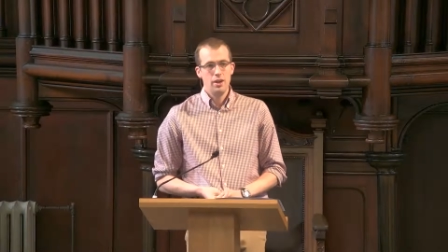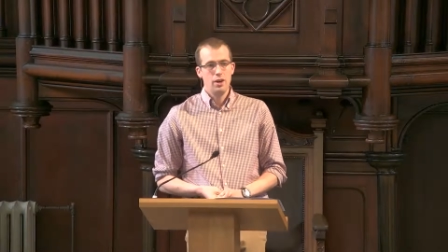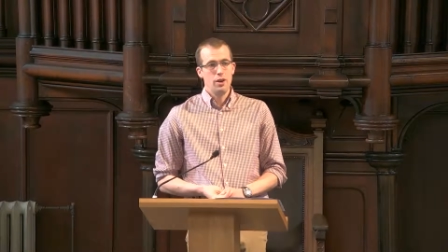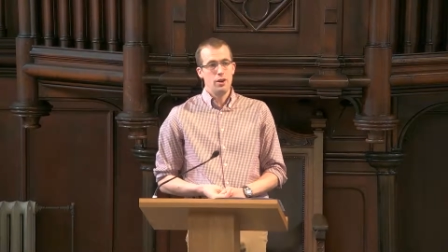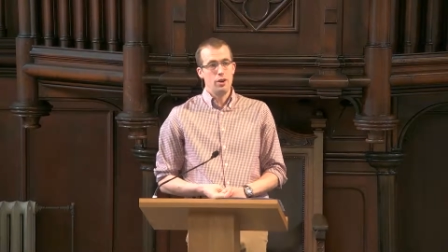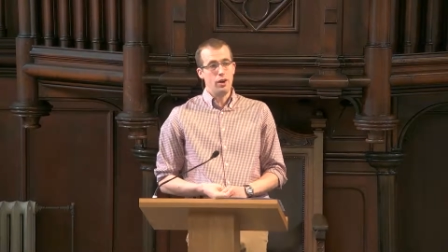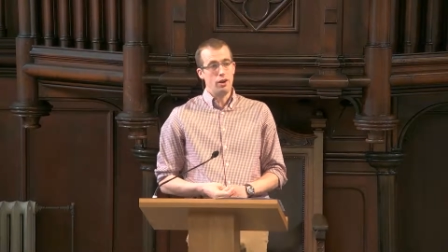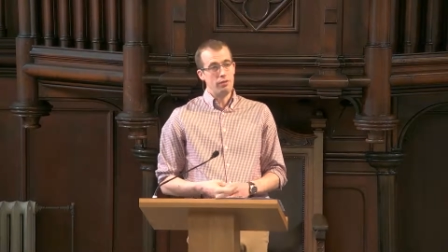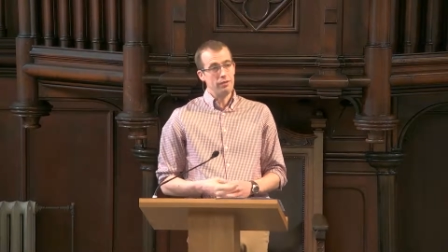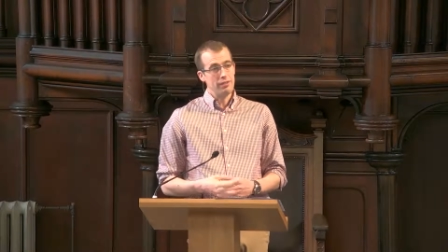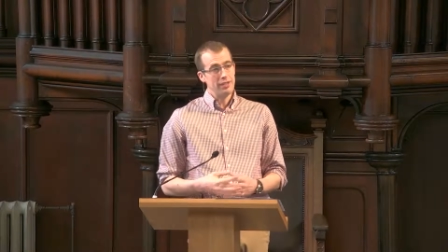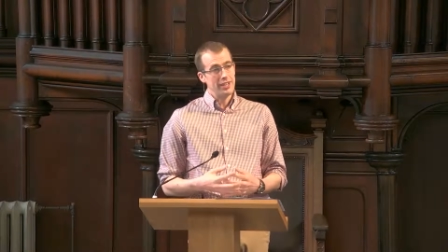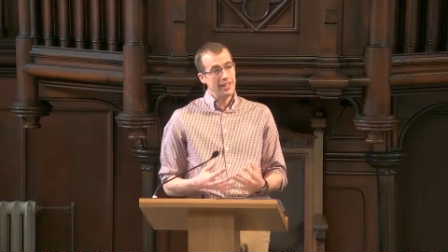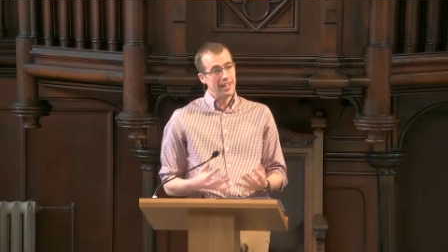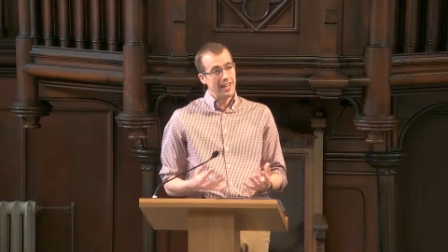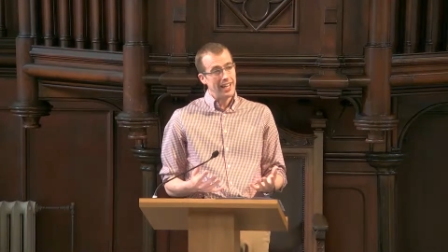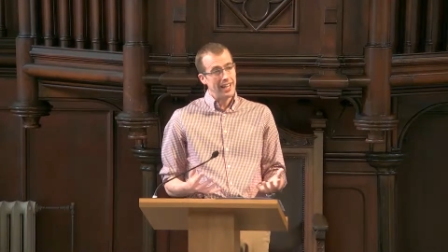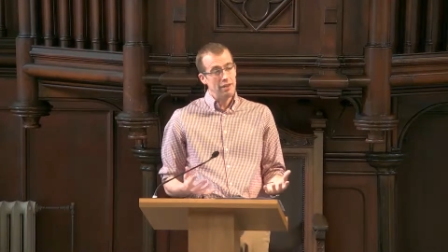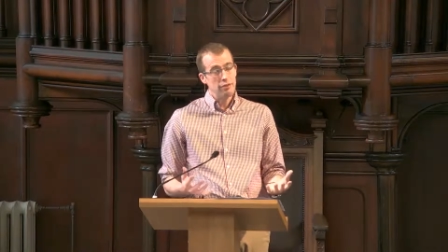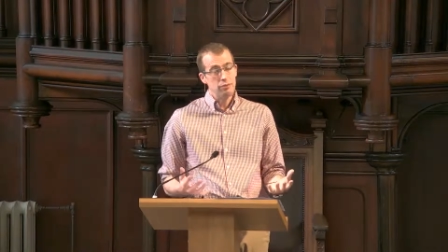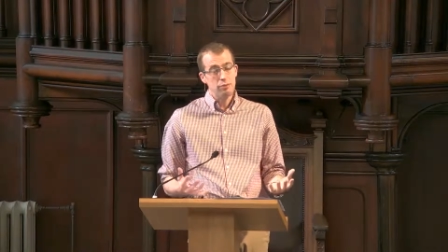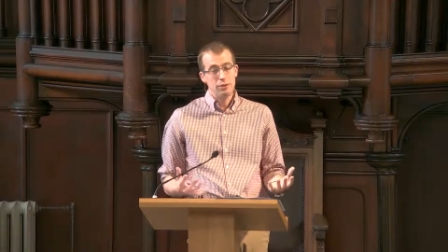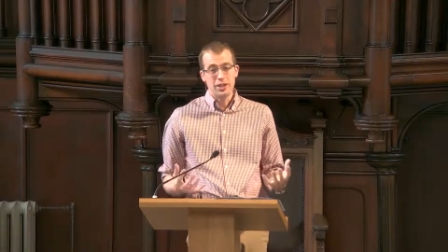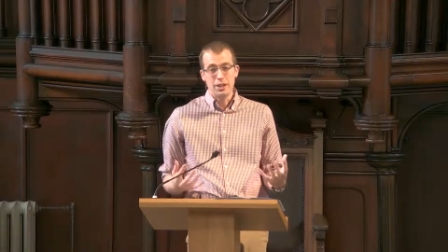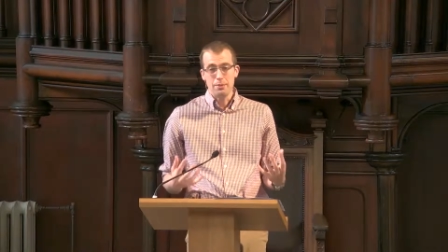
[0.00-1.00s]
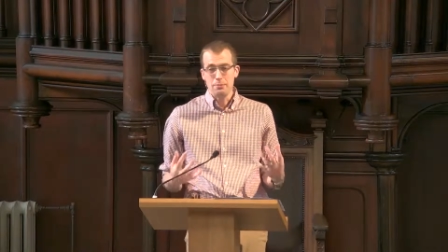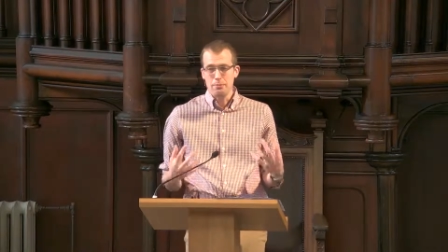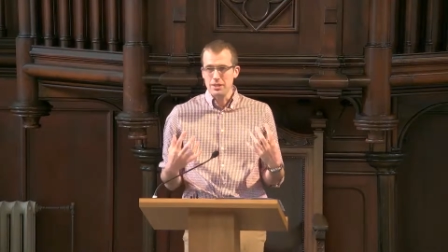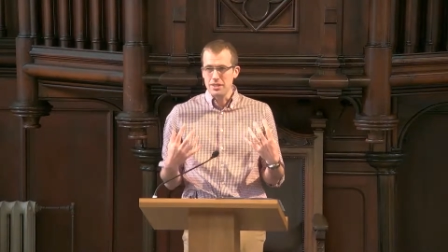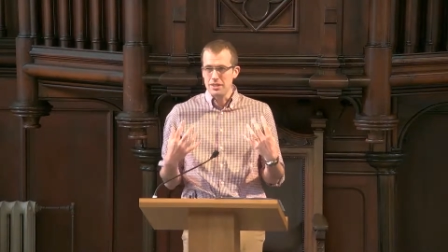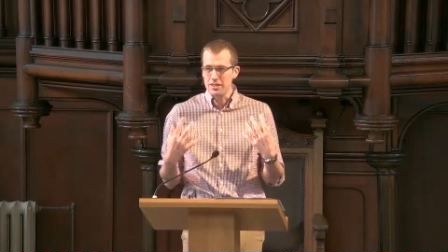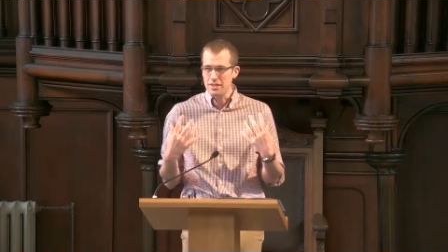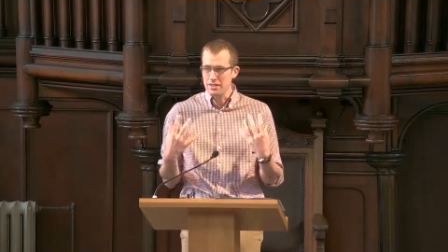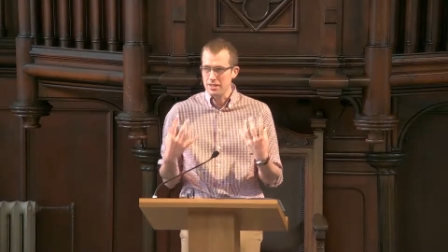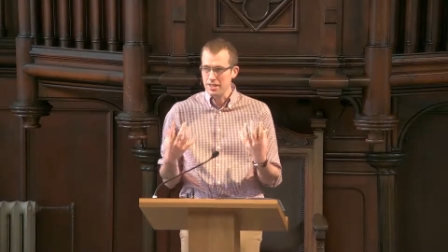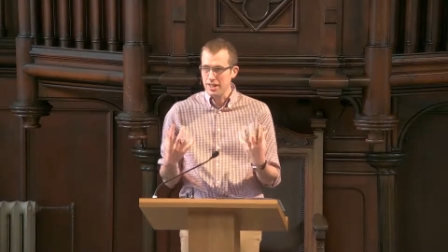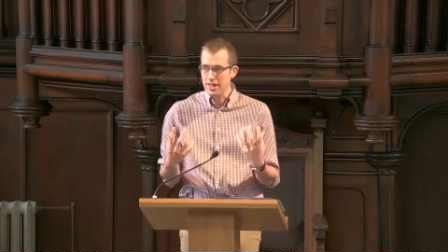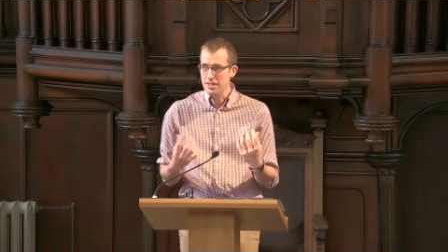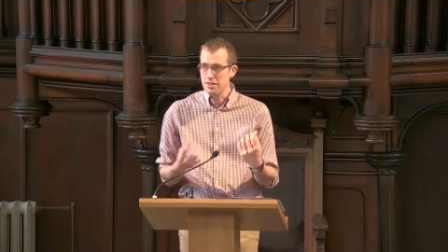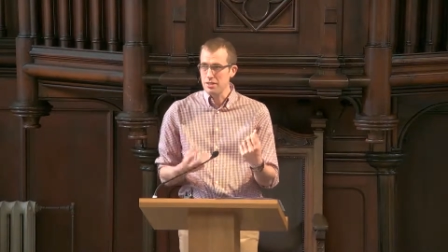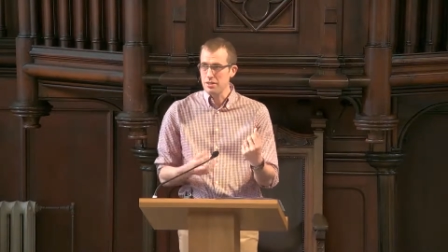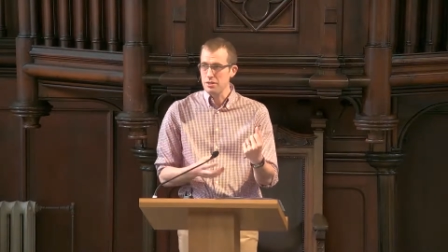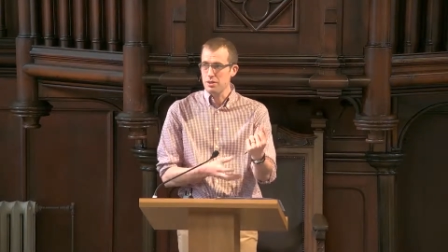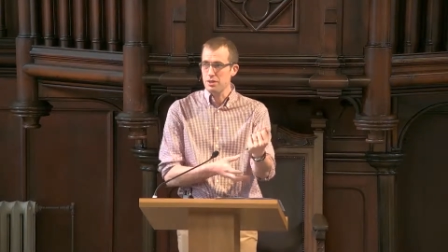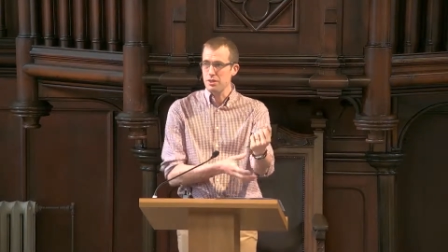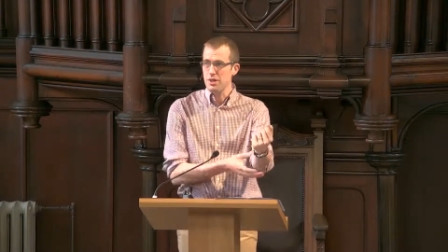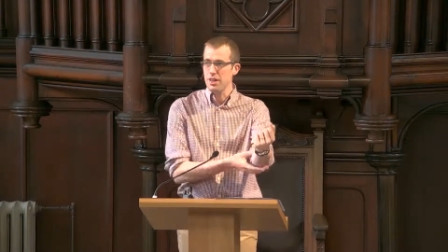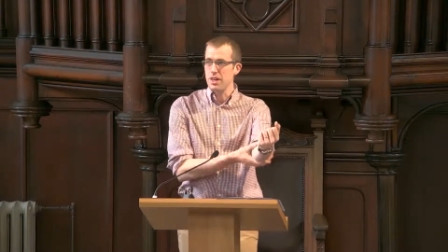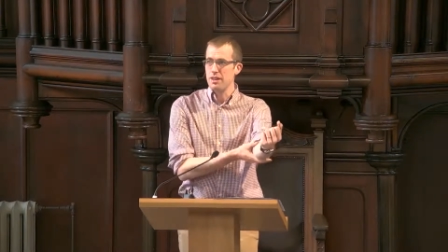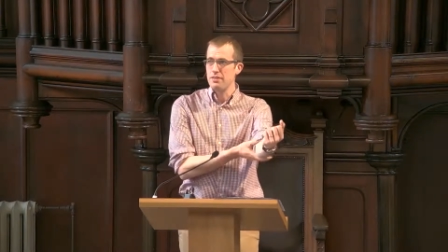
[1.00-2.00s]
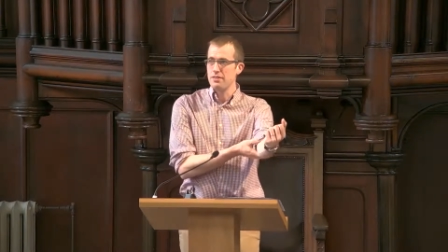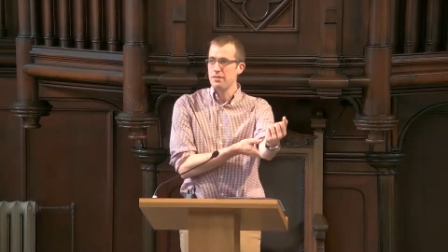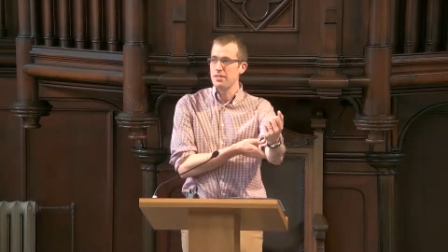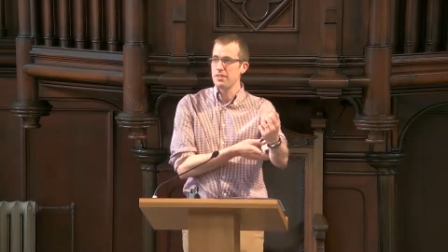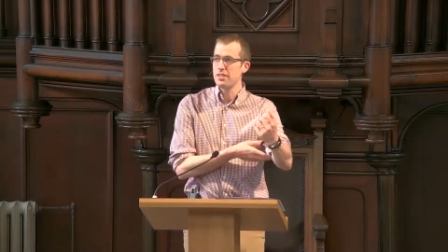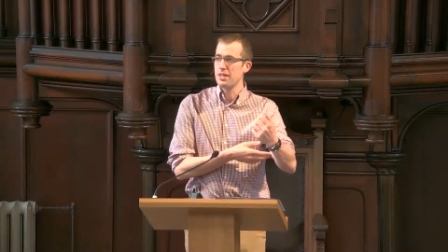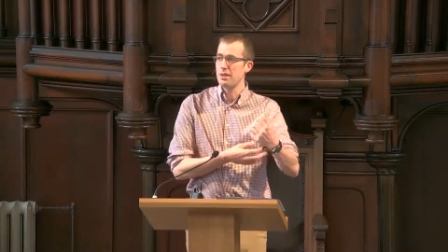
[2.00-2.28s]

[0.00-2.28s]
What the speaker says: Often in life we can be stressed or nervous